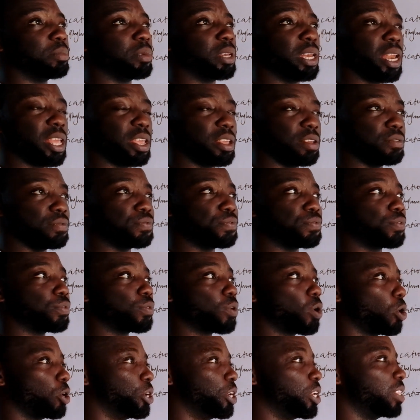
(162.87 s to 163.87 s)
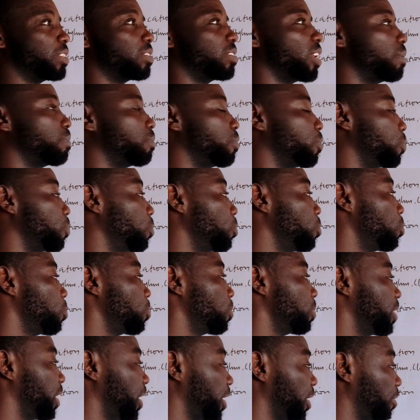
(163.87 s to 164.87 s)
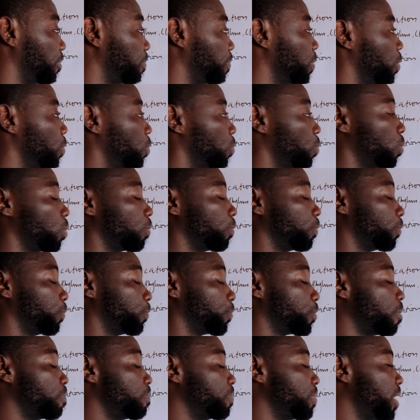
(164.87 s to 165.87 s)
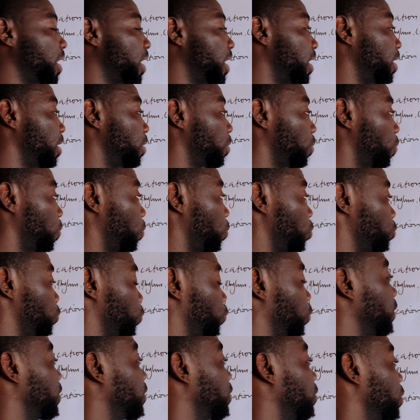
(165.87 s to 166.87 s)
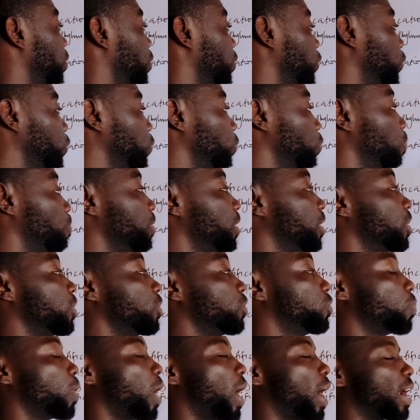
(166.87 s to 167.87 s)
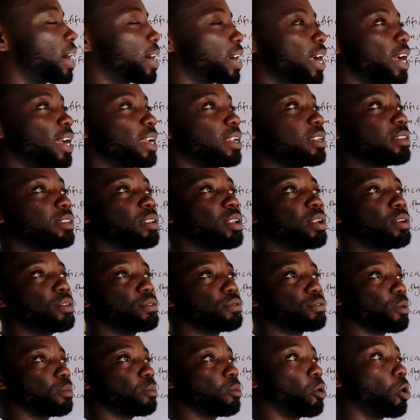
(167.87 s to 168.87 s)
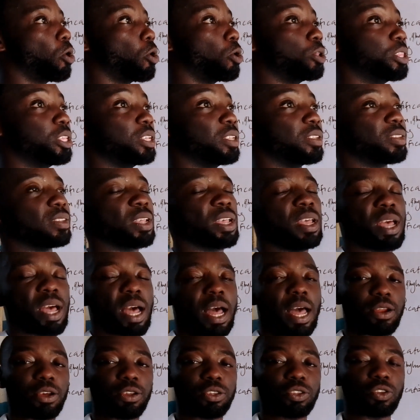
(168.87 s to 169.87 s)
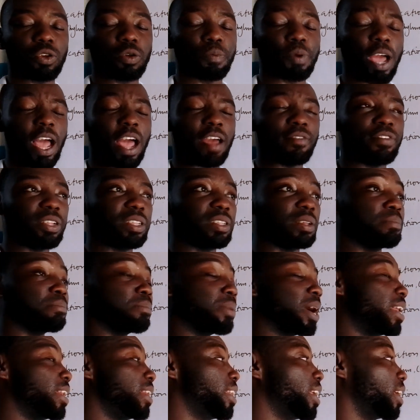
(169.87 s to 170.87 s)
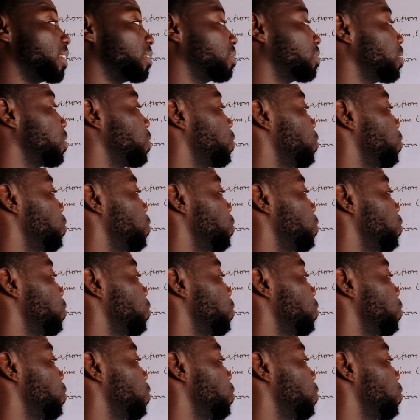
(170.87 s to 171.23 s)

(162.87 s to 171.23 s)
leaf on the table there. From there, questions will begin to arise from all this. And also have it in mind that